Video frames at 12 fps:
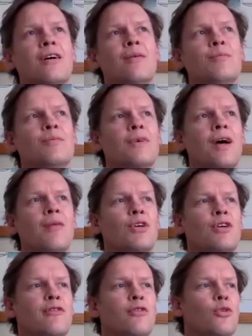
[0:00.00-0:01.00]
I'm
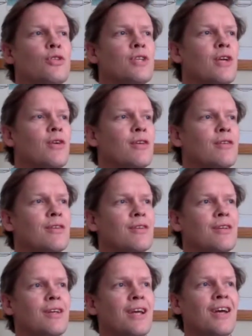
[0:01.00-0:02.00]
looking forward to hearing
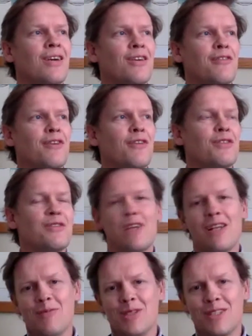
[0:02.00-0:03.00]
further
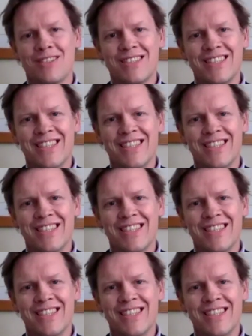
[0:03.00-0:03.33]
developments.